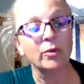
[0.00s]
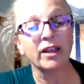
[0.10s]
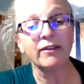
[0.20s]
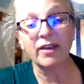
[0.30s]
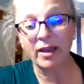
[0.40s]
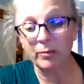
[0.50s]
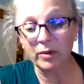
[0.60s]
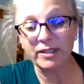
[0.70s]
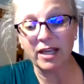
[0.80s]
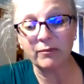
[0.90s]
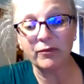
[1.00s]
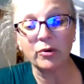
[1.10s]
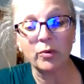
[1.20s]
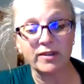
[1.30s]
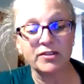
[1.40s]
We'll have ample time
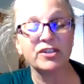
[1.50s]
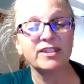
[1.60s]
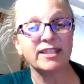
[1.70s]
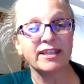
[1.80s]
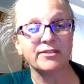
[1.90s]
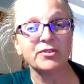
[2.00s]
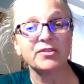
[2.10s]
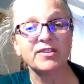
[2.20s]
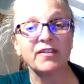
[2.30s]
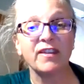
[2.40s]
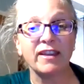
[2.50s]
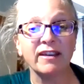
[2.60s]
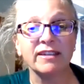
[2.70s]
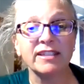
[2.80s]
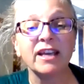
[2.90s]
for questions and answers at the
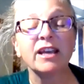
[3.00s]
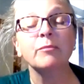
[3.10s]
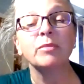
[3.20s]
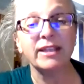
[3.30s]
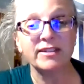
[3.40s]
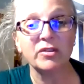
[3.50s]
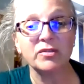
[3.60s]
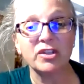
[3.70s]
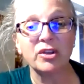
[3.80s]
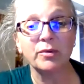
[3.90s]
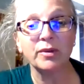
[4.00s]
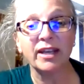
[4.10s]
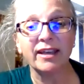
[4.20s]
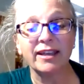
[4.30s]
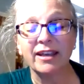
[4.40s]
end. Please use
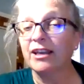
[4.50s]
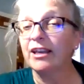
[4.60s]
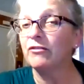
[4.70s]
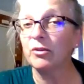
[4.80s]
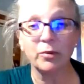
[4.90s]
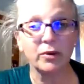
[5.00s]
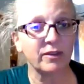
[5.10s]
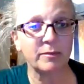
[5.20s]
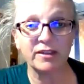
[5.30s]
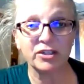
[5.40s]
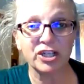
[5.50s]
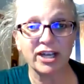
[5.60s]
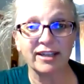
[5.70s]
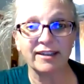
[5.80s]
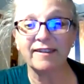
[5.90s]
Q&A. If you put them in the
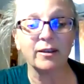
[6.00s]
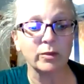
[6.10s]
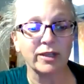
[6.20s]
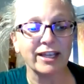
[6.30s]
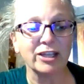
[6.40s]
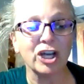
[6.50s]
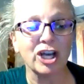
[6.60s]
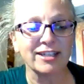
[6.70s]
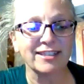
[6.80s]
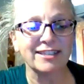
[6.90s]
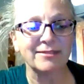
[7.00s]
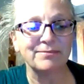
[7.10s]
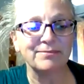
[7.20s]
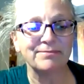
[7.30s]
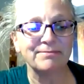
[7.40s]
chat, they will get lost.
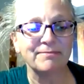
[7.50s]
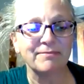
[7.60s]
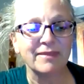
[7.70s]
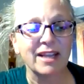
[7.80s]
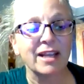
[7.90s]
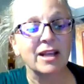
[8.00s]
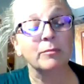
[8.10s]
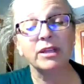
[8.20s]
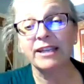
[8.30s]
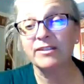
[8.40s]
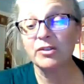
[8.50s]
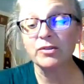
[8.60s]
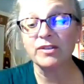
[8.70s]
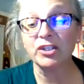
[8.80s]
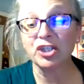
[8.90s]
Please
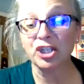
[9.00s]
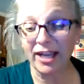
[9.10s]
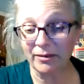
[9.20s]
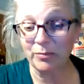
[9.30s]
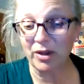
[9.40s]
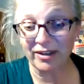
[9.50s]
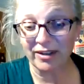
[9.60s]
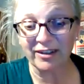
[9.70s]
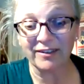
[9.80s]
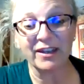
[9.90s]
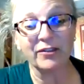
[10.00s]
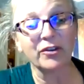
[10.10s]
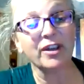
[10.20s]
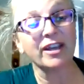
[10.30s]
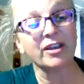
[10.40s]
use the chat pod, on the
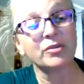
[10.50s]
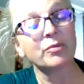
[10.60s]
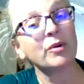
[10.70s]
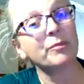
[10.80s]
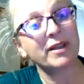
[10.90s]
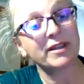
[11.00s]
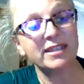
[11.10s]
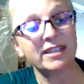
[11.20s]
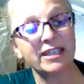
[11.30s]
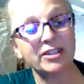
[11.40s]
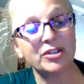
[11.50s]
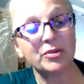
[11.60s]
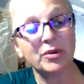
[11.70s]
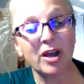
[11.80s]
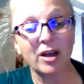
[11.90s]
other hand, robustly
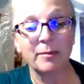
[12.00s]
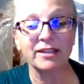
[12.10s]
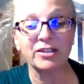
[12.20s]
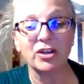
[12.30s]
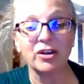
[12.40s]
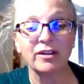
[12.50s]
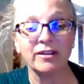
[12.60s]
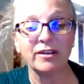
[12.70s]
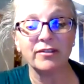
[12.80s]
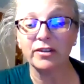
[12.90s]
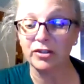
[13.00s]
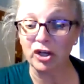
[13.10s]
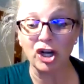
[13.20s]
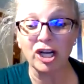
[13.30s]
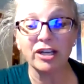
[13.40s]
to comment on the
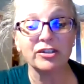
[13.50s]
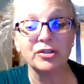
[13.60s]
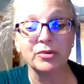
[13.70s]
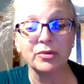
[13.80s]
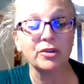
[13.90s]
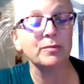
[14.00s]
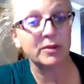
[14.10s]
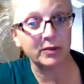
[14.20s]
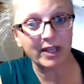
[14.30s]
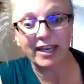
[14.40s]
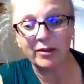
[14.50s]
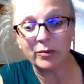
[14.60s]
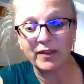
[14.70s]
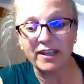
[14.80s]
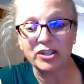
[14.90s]
talk, to
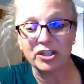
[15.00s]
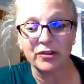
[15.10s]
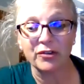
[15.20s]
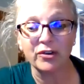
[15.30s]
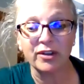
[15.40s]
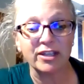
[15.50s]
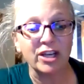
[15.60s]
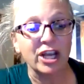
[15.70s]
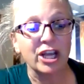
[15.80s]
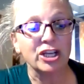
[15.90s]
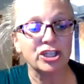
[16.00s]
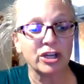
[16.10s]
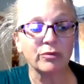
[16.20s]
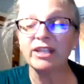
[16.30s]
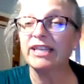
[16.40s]
communicate with each other, and
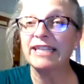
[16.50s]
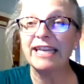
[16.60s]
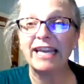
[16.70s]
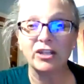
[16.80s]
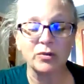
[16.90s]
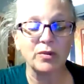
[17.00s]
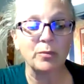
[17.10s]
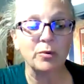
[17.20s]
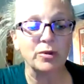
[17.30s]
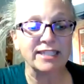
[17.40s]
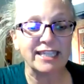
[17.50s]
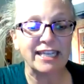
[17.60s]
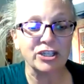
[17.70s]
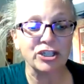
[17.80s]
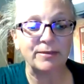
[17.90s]
generally engage with the
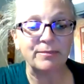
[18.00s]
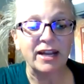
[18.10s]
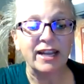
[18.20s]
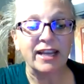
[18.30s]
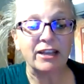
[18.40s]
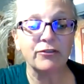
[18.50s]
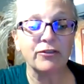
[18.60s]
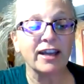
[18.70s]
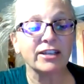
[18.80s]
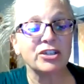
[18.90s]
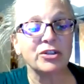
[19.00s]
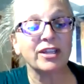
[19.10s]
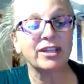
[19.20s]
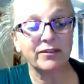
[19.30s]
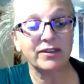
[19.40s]
presentation. In fact, you
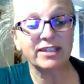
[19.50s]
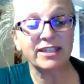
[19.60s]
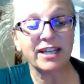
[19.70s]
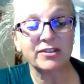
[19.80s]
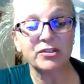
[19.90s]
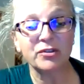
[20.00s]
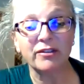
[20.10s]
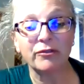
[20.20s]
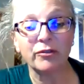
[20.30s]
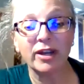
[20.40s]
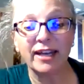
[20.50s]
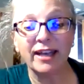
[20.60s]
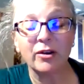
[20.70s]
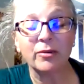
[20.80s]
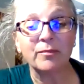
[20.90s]
can give it a test drive right
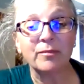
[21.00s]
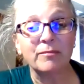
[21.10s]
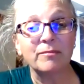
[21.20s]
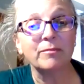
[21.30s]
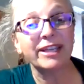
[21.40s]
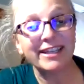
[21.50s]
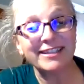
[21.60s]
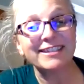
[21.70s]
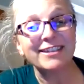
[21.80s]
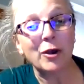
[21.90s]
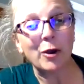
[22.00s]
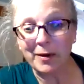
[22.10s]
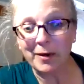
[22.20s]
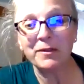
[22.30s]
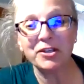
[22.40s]
now. Please
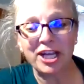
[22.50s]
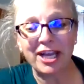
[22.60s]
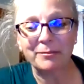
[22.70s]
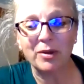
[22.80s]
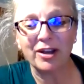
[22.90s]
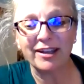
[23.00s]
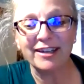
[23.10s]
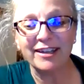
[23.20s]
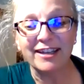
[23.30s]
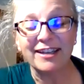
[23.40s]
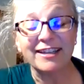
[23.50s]
open up the chat pod,